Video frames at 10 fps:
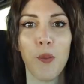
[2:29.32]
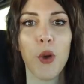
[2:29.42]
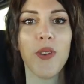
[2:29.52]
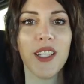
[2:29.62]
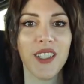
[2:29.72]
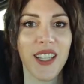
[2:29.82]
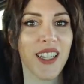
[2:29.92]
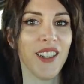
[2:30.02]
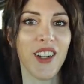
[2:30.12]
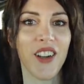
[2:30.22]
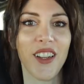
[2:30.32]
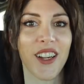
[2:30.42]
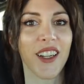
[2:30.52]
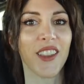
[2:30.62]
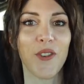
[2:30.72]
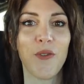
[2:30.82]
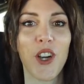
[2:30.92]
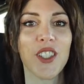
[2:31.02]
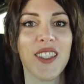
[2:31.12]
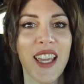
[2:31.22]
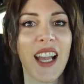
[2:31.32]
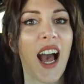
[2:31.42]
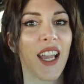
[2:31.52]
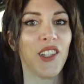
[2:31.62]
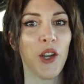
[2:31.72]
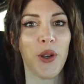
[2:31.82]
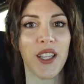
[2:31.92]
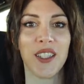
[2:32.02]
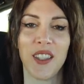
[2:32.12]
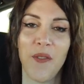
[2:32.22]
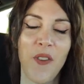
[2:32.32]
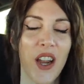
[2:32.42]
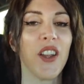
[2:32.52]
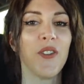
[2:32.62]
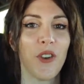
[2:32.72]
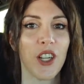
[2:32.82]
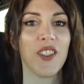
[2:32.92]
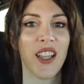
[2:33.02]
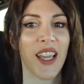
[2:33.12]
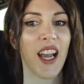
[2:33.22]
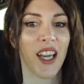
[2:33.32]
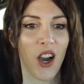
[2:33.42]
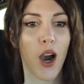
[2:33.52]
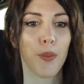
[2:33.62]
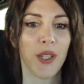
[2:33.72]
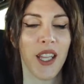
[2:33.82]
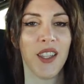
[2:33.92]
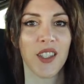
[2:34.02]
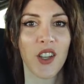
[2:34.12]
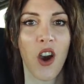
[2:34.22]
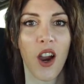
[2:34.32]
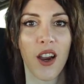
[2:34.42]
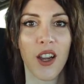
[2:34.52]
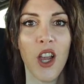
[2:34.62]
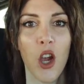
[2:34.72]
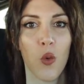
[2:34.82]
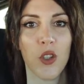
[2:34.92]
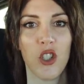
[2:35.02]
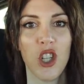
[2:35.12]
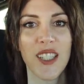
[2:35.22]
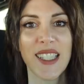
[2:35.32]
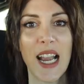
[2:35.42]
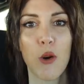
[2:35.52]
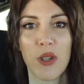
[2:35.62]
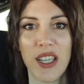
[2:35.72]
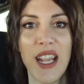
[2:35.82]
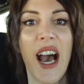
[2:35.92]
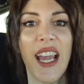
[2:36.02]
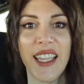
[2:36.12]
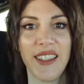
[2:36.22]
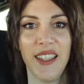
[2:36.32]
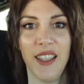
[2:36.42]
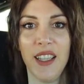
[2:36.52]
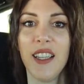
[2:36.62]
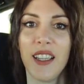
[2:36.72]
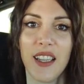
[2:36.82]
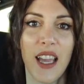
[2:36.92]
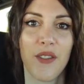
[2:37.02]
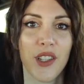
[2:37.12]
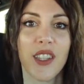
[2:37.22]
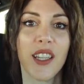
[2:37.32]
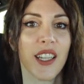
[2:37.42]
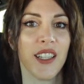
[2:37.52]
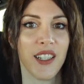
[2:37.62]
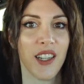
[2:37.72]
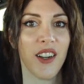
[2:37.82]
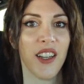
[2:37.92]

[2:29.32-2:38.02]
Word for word: Moving to the interior, the first thing I noticed the very first night I hopped in this car was just how tight everything in here